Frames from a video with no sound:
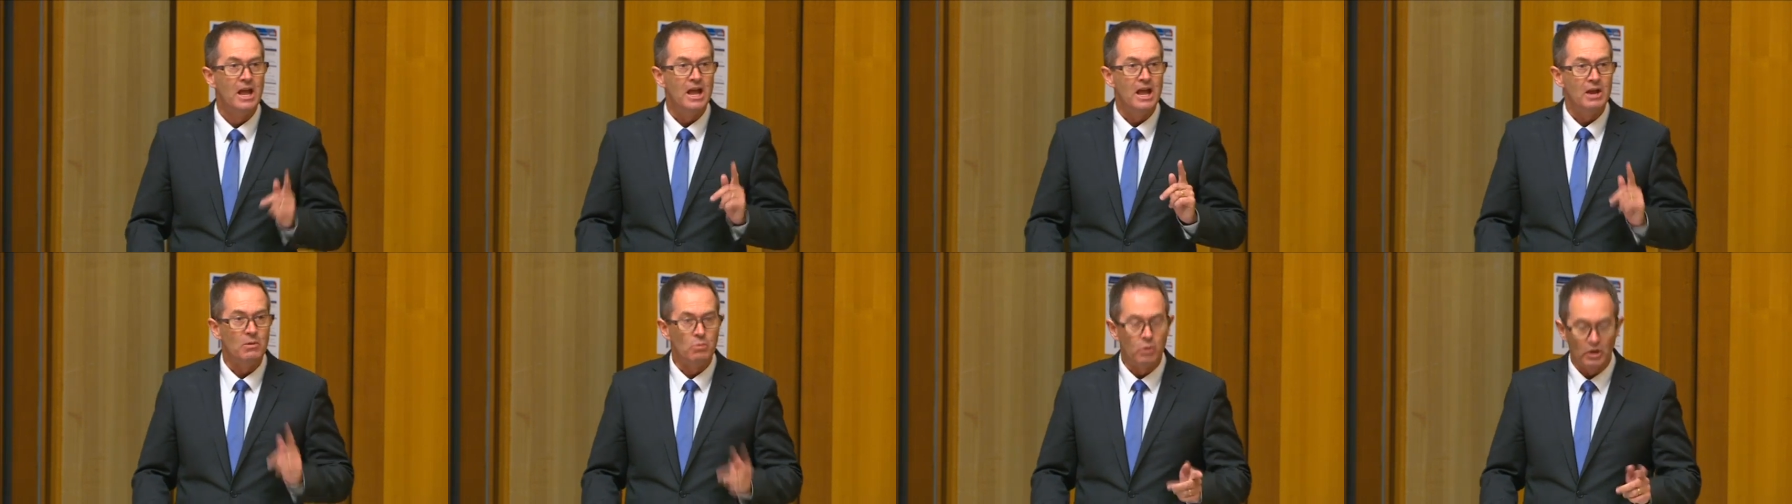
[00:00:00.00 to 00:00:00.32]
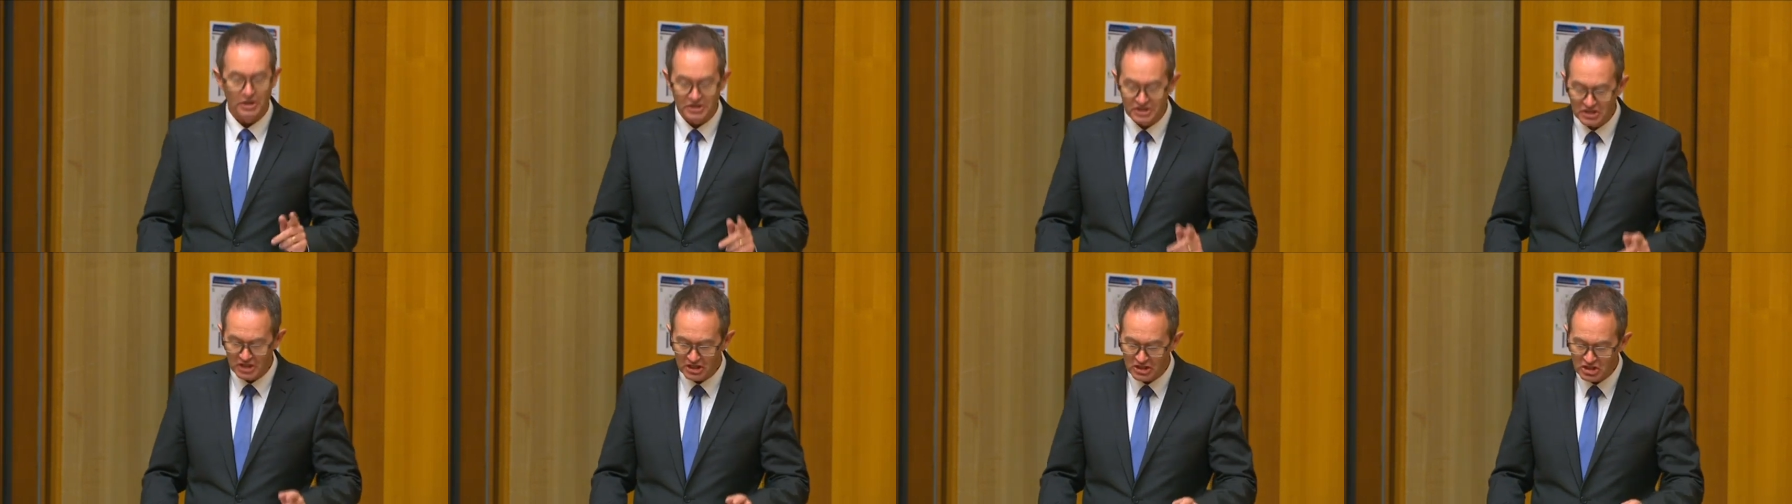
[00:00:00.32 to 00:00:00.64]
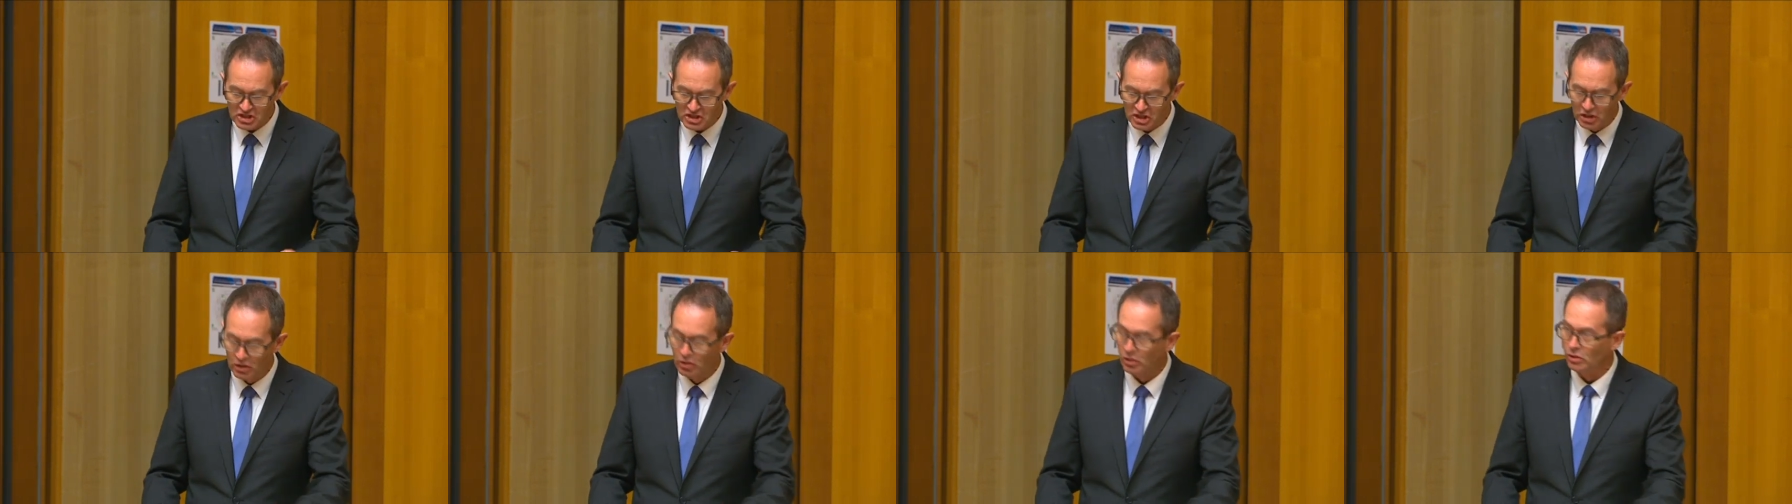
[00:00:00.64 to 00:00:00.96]
It wasn't
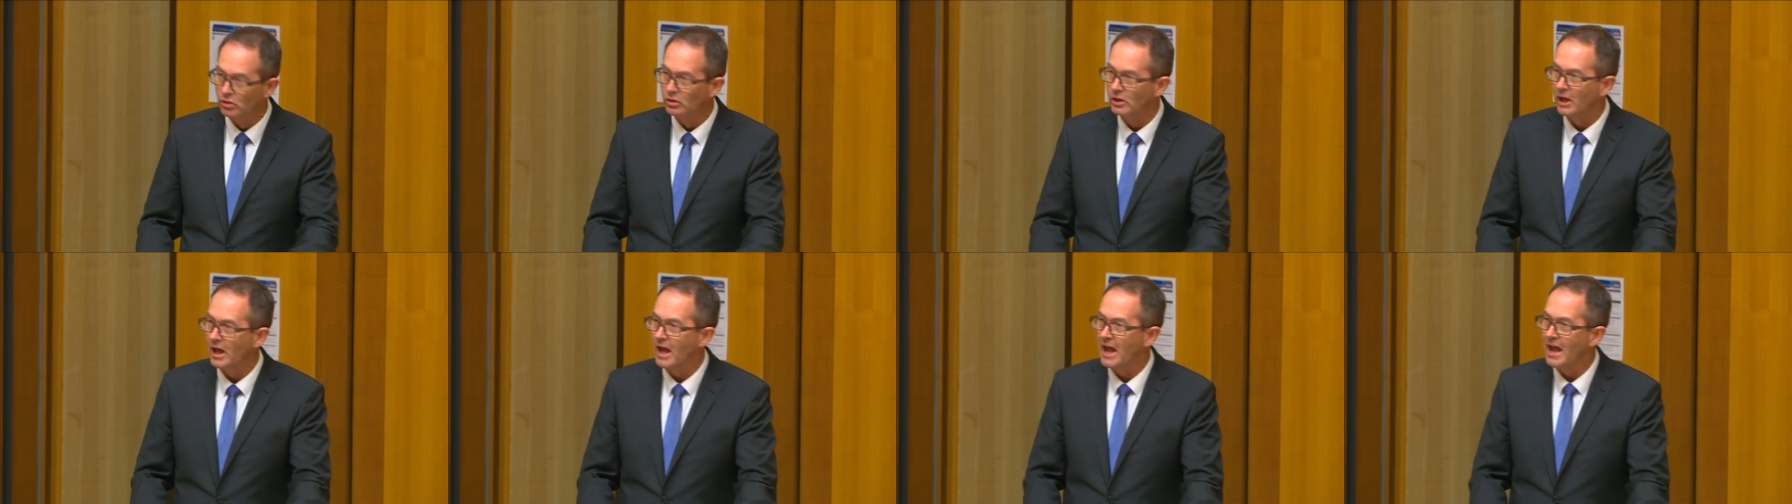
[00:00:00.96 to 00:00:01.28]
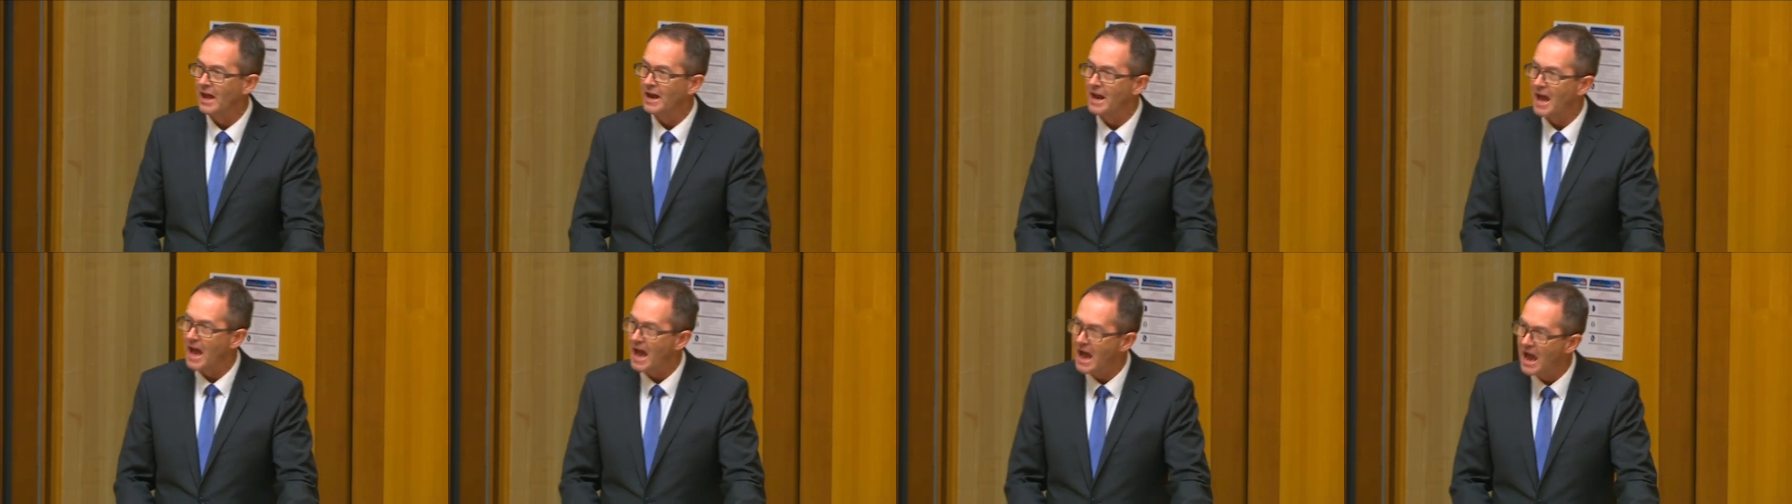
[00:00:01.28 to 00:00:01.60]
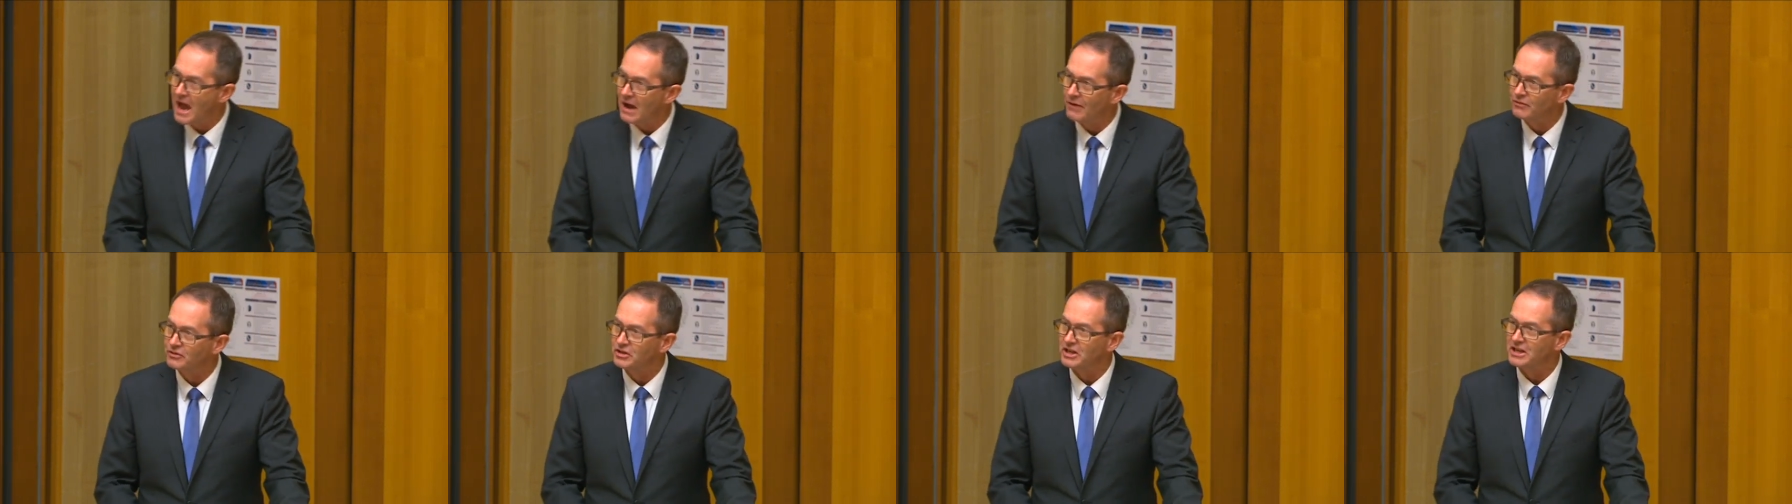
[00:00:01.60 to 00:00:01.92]
until and
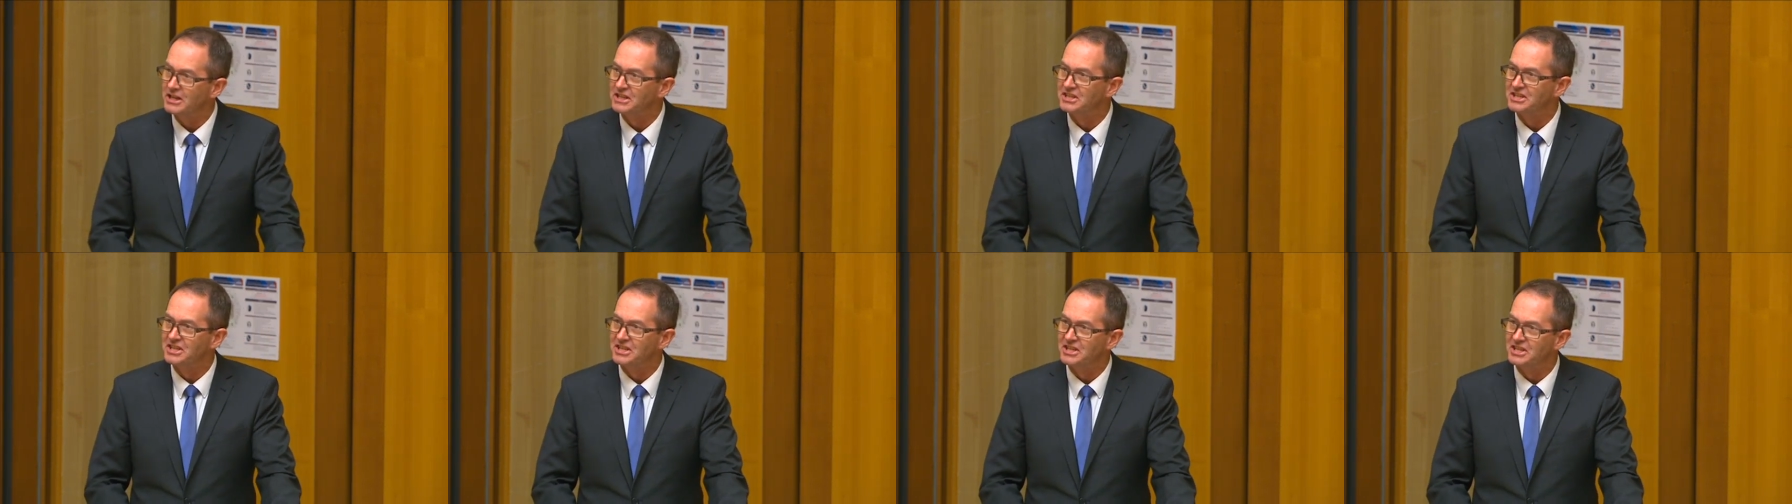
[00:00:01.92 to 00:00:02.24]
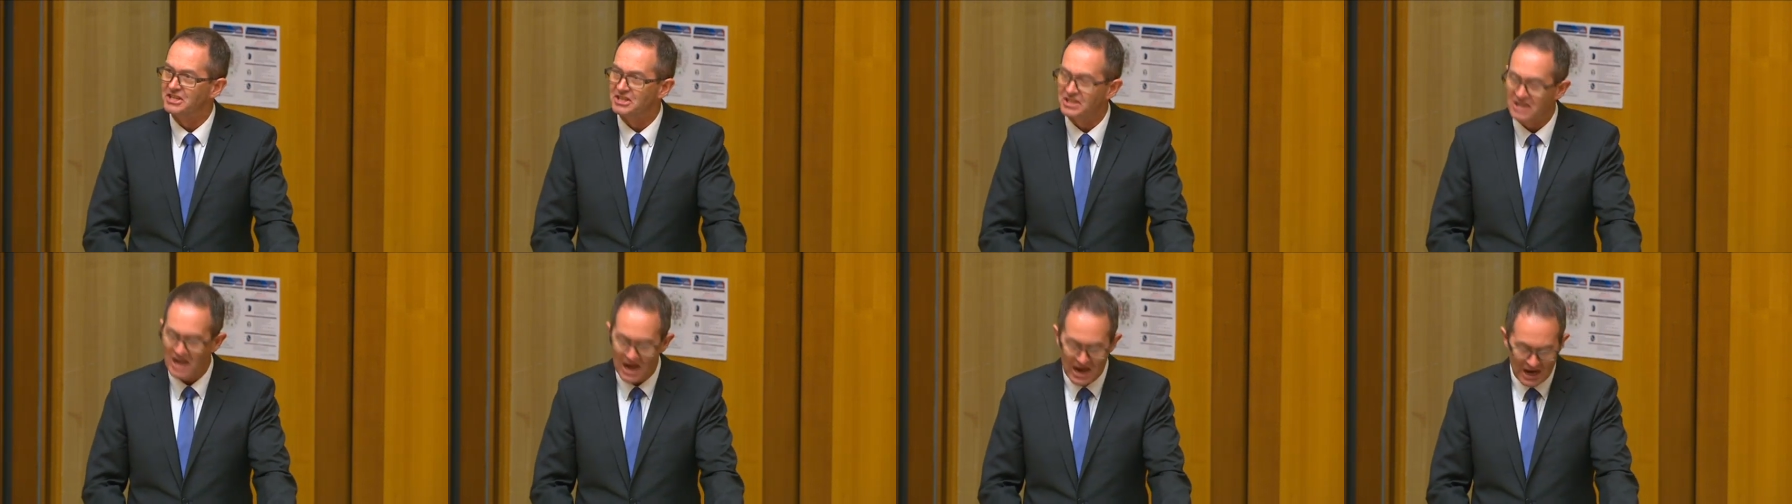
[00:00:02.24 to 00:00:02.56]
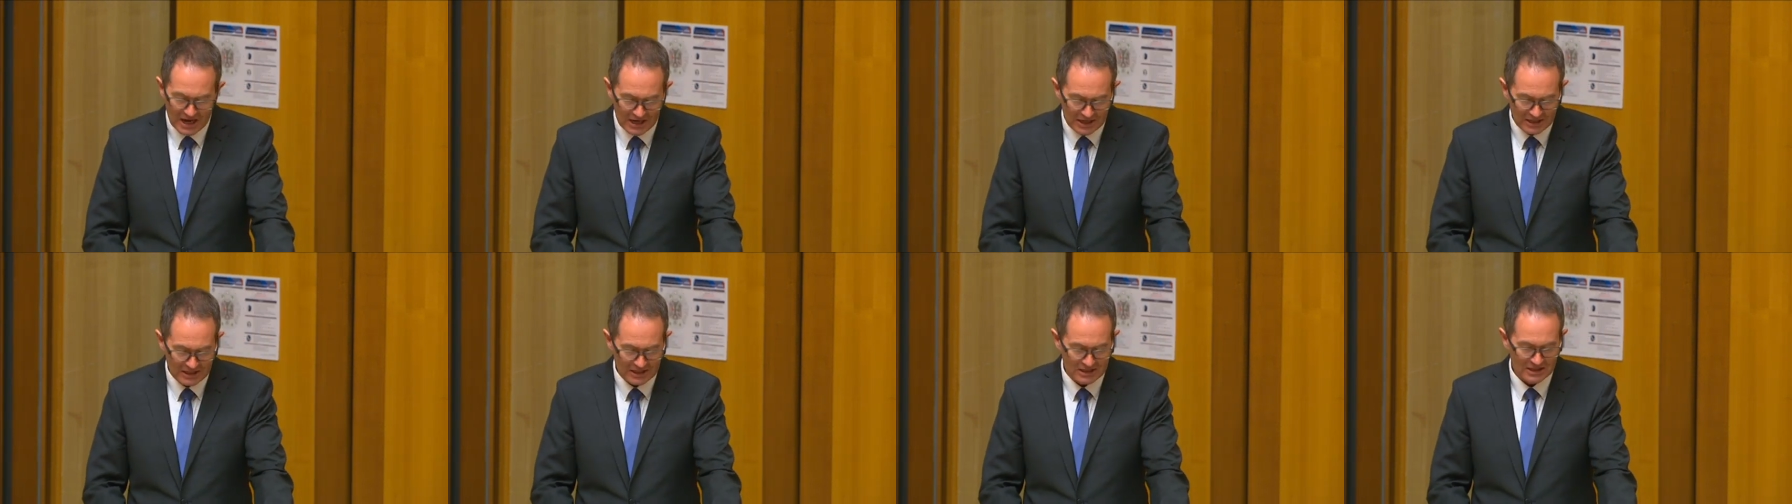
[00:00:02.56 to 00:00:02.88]
after
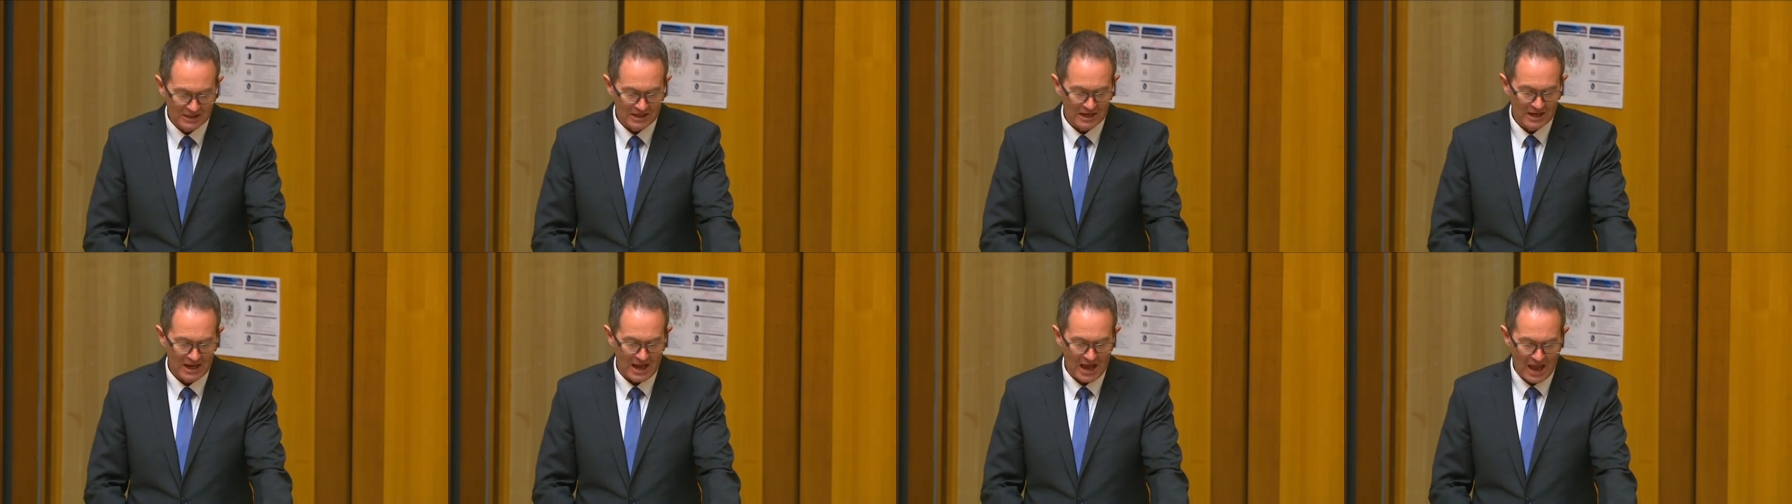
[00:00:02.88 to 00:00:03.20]
sustained